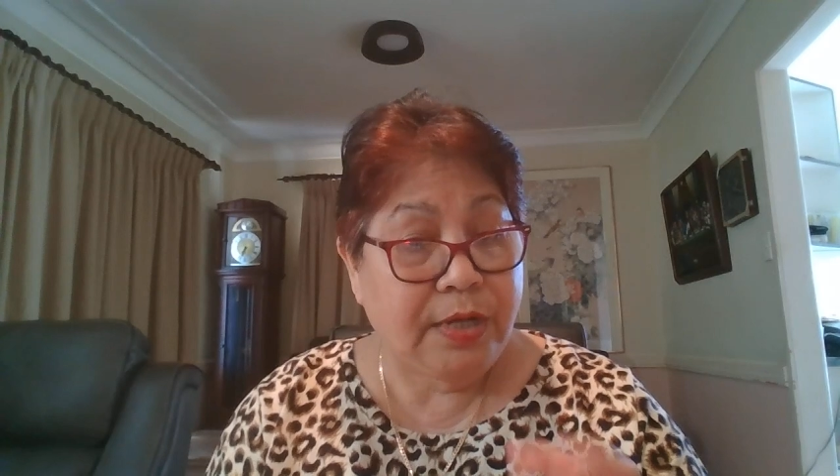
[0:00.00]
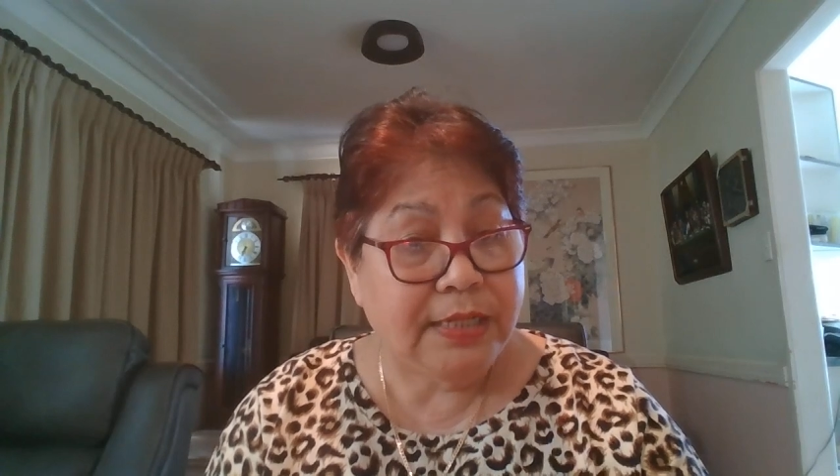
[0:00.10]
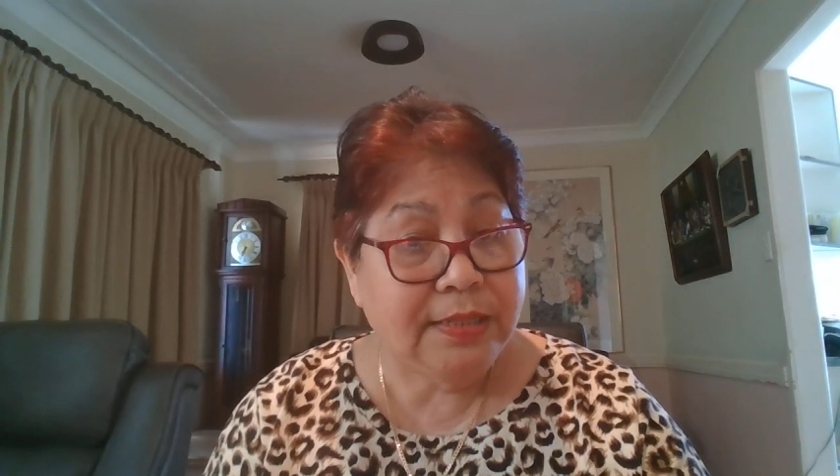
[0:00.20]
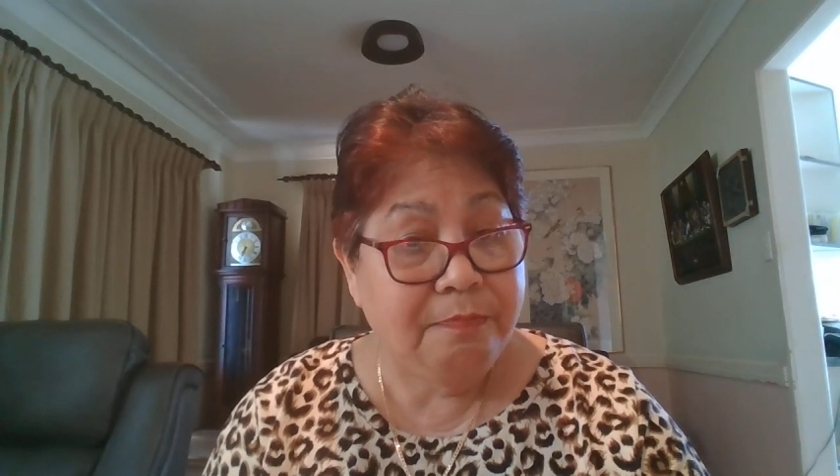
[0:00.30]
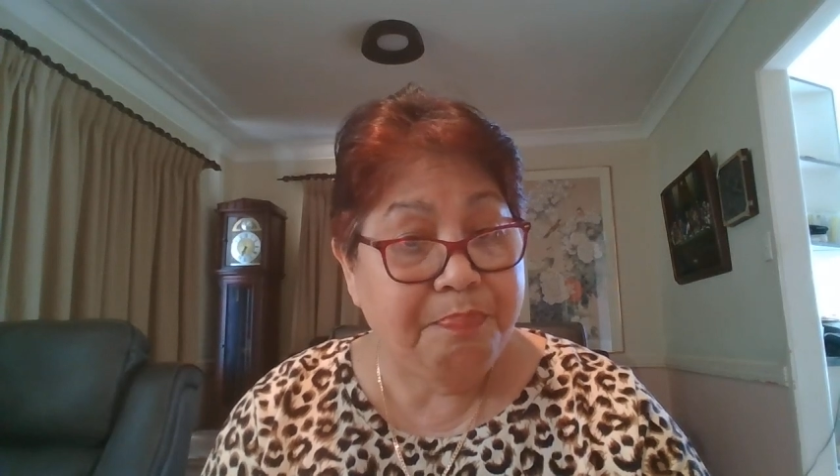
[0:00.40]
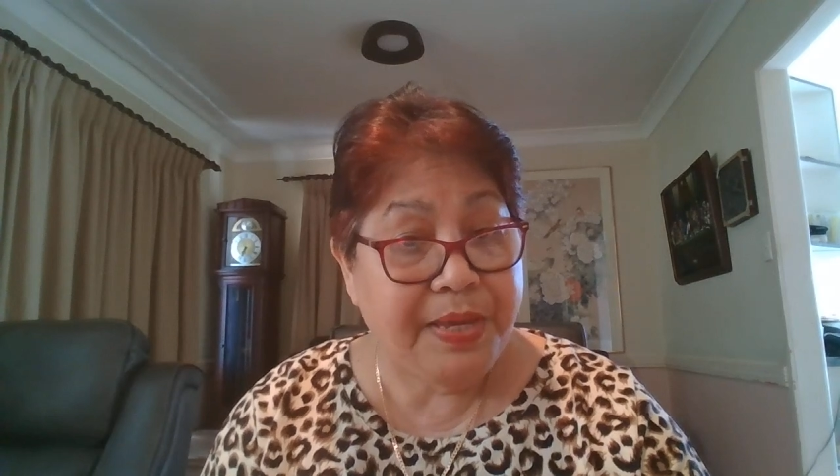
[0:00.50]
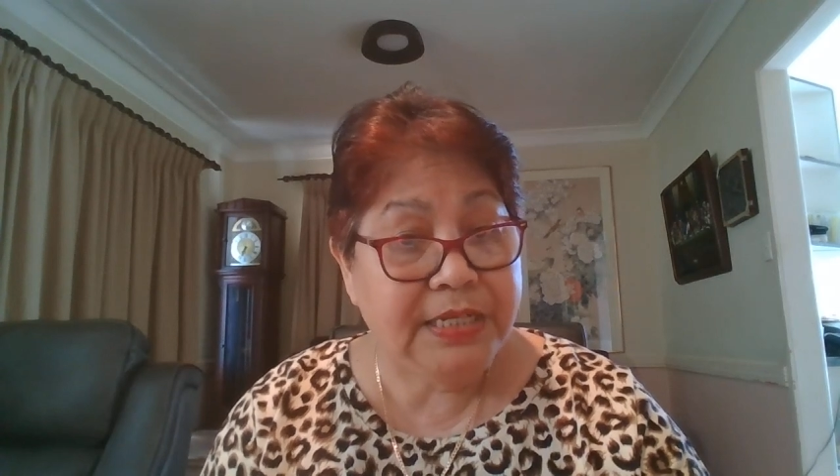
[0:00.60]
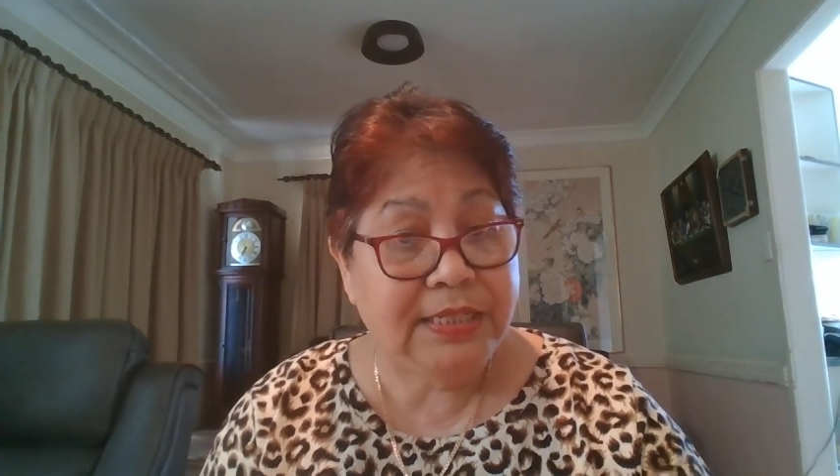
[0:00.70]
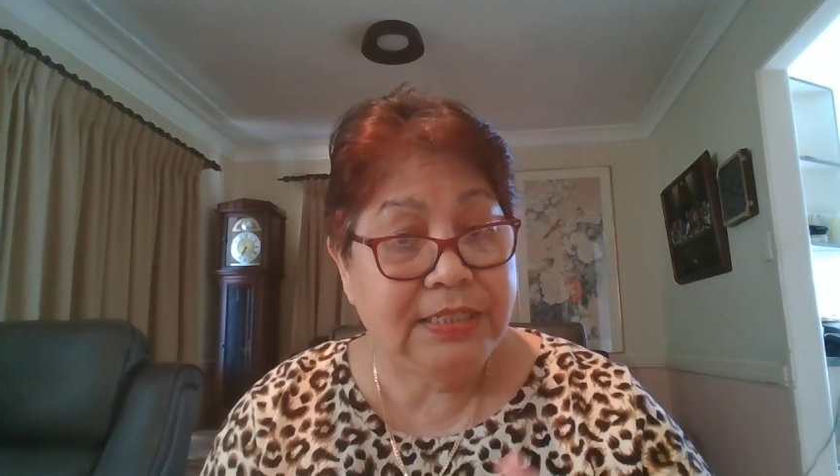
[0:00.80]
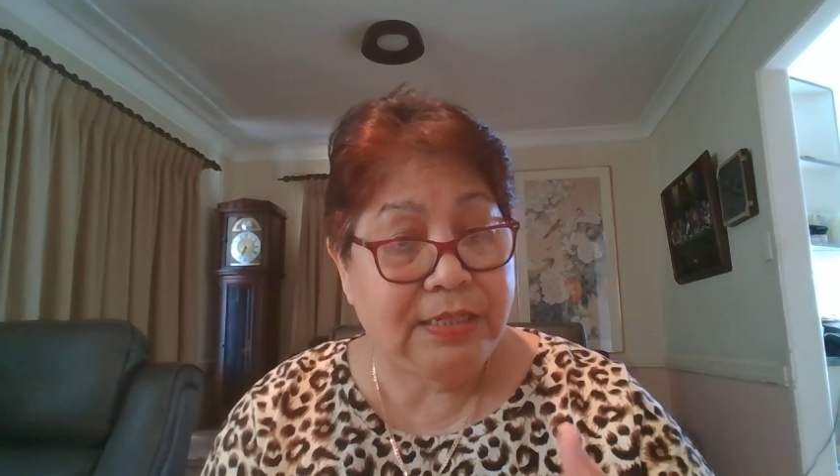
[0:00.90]
cut and
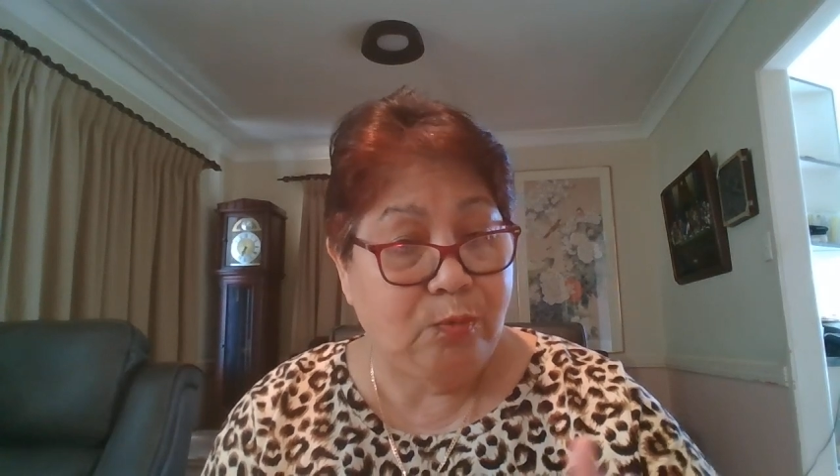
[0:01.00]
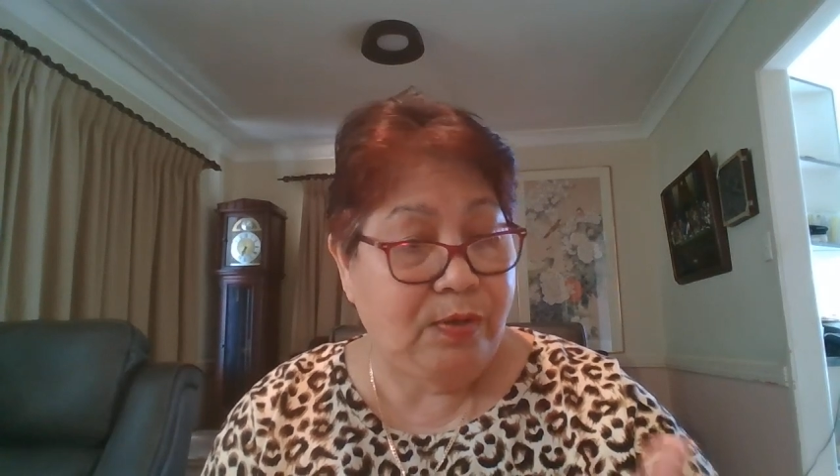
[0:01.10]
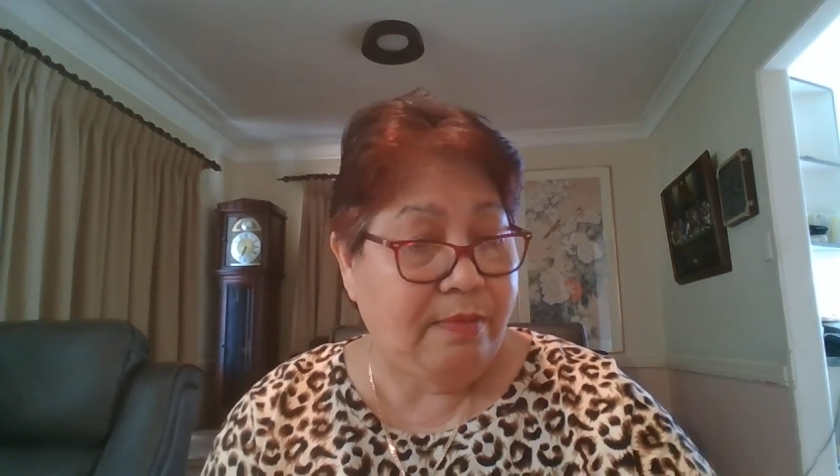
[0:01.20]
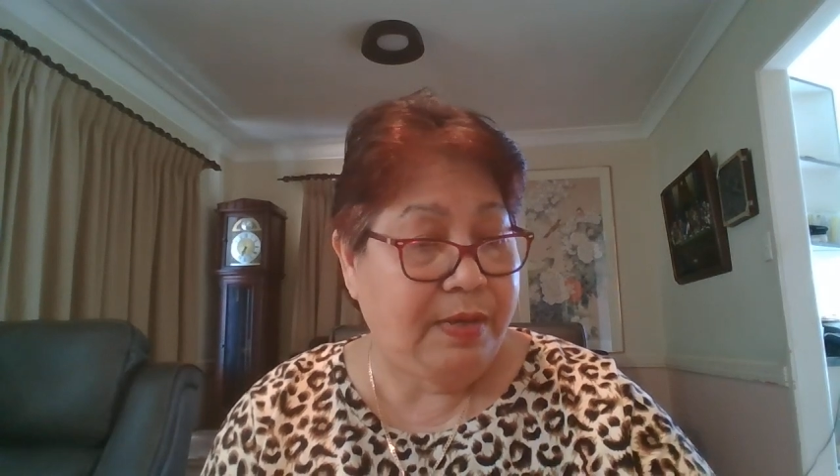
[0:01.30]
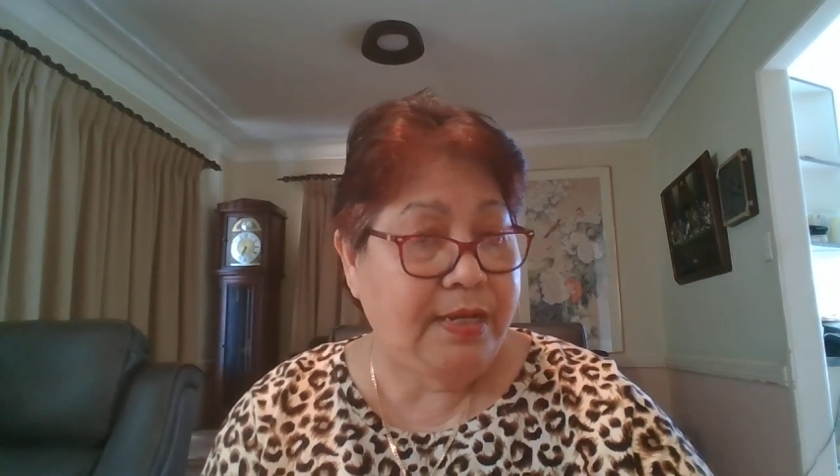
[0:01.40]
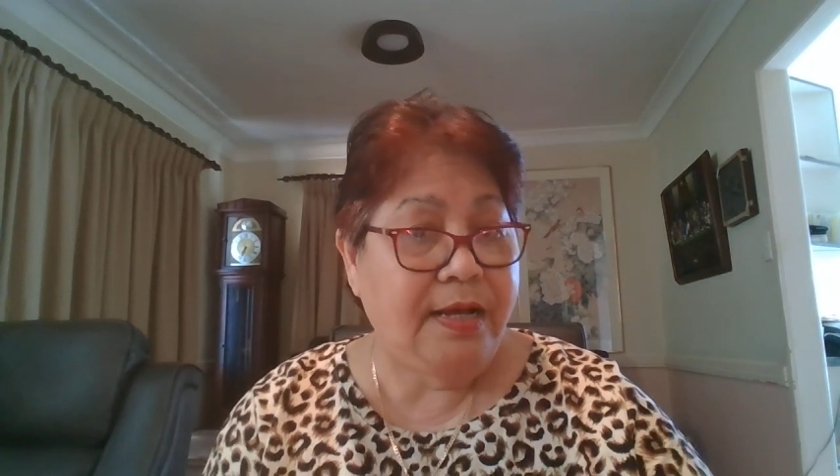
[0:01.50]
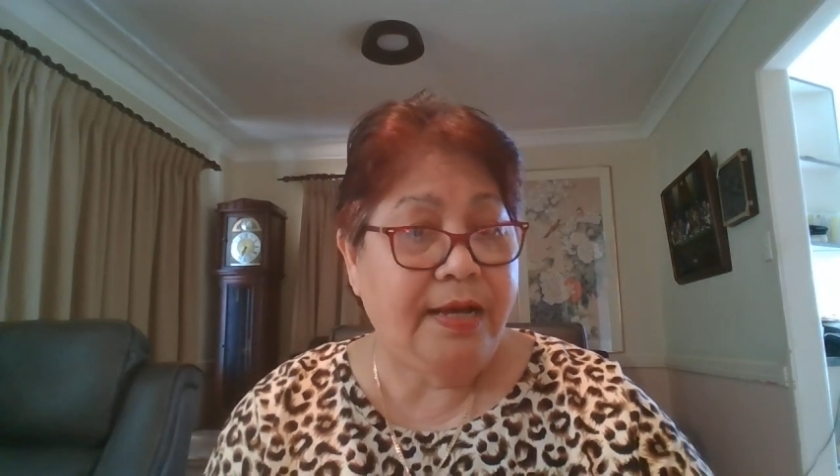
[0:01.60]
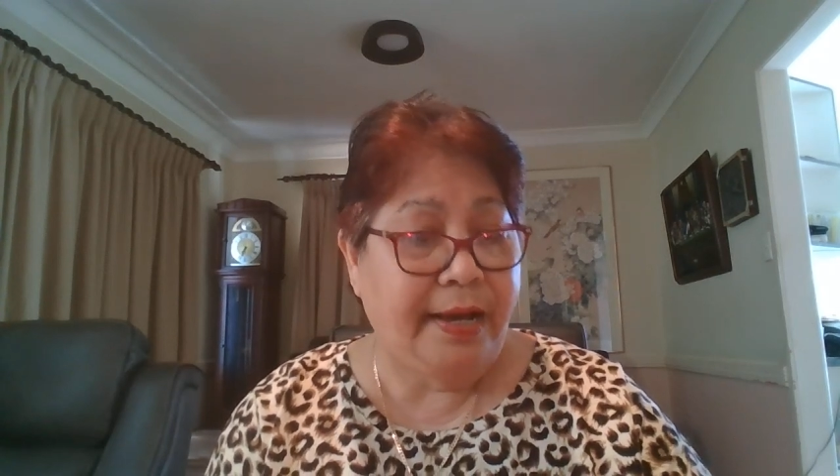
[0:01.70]
paste and said, Wilhelmina,